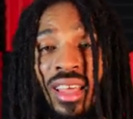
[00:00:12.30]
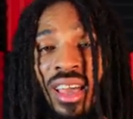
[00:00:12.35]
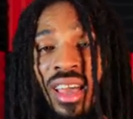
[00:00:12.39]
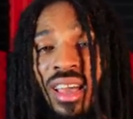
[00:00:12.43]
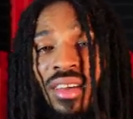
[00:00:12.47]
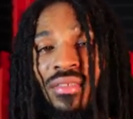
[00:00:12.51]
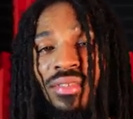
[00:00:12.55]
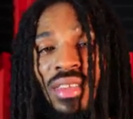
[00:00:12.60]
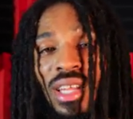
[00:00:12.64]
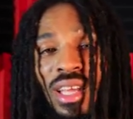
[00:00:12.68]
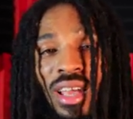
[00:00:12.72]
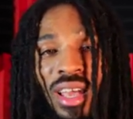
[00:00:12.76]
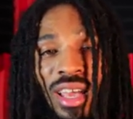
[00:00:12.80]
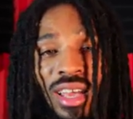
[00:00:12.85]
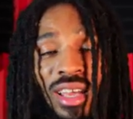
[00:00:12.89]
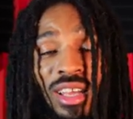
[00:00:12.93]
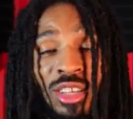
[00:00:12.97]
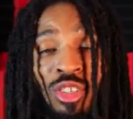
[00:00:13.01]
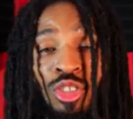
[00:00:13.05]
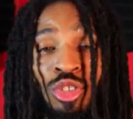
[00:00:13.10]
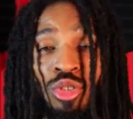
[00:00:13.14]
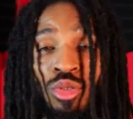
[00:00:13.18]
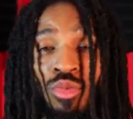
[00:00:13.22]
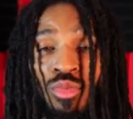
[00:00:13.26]
the FDA
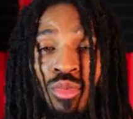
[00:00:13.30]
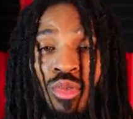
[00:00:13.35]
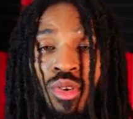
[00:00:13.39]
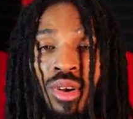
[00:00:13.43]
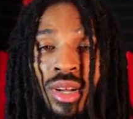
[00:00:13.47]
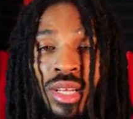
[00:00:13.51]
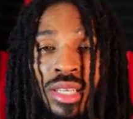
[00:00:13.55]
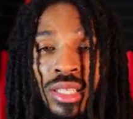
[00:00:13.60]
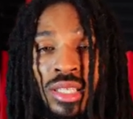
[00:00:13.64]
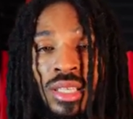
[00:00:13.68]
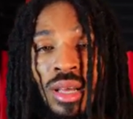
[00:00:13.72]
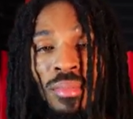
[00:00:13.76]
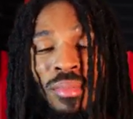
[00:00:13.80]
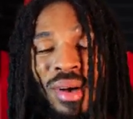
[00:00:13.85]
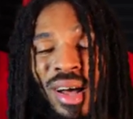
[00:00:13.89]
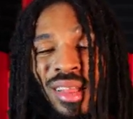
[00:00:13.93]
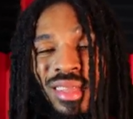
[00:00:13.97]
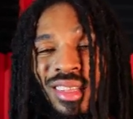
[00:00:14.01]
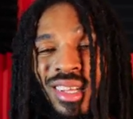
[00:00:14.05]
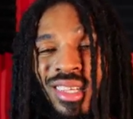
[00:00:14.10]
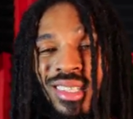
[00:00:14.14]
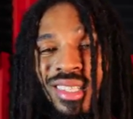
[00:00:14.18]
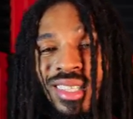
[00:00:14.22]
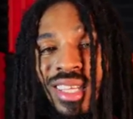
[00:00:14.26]
issued warnings about
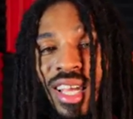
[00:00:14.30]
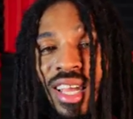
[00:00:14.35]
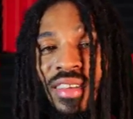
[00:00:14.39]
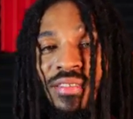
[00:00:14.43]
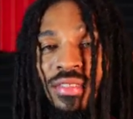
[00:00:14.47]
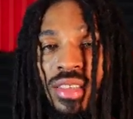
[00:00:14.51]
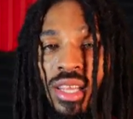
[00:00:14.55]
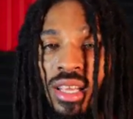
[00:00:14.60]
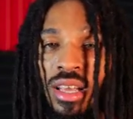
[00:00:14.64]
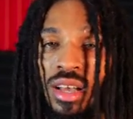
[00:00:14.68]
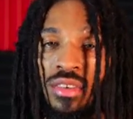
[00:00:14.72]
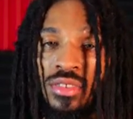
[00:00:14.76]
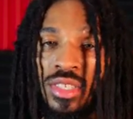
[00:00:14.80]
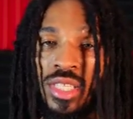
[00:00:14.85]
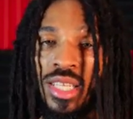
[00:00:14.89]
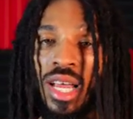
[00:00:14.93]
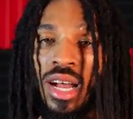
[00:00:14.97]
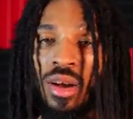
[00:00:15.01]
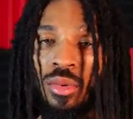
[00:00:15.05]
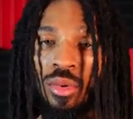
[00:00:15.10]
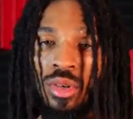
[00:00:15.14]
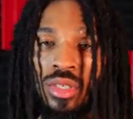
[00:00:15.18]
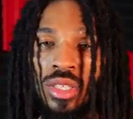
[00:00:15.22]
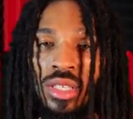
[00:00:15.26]
the safety of
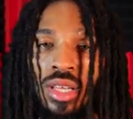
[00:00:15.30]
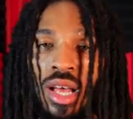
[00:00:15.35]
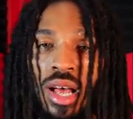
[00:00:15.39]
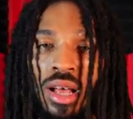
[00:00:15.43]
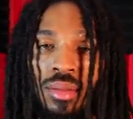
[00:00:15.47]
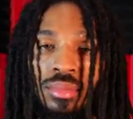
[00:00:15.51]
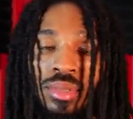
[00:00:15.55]
soursop,